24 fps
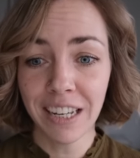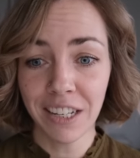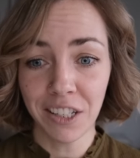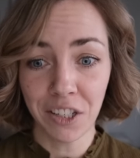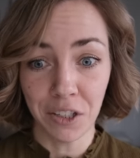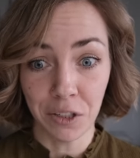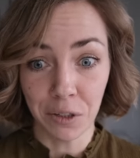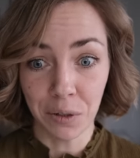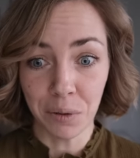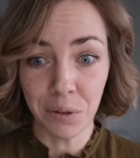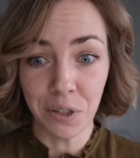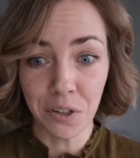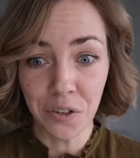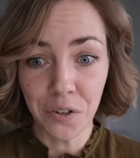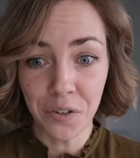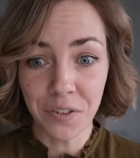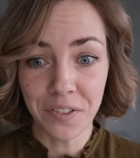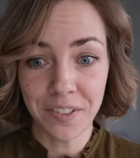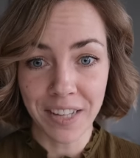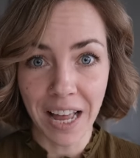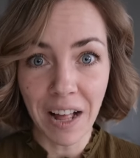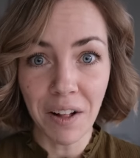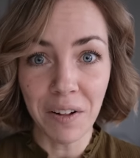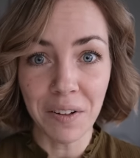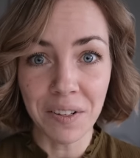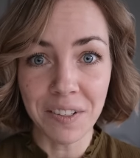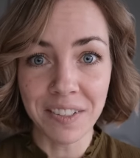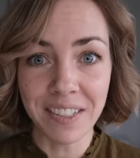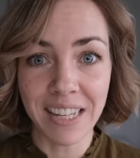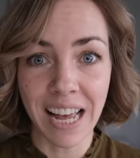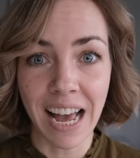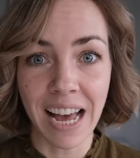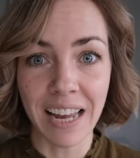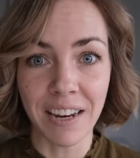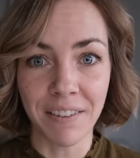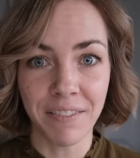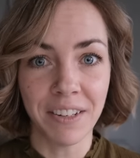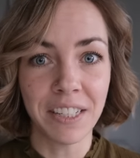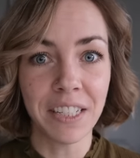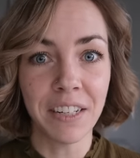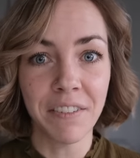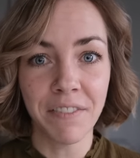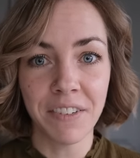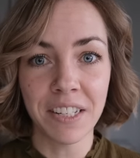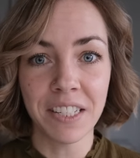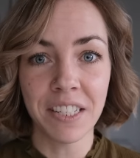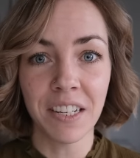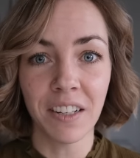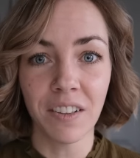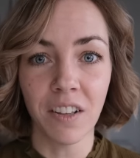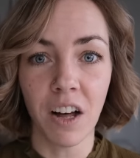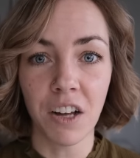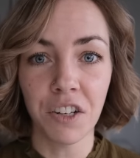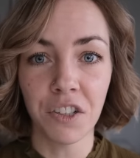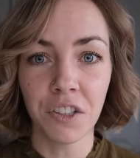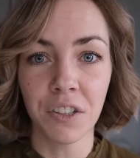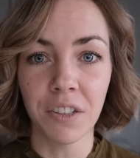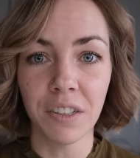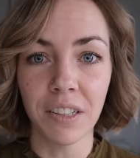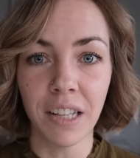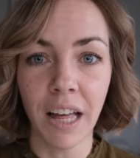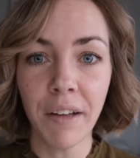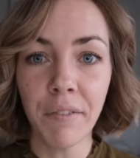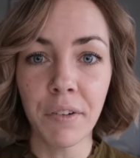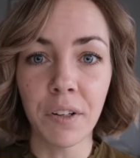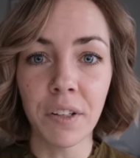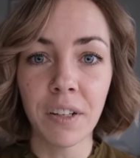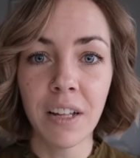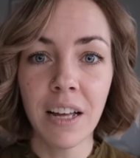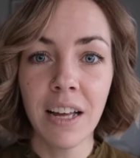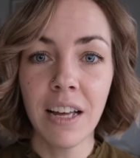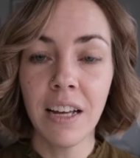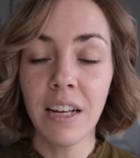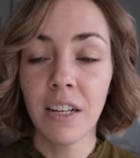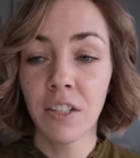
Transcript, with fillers: you know, your cells at a very physiological level.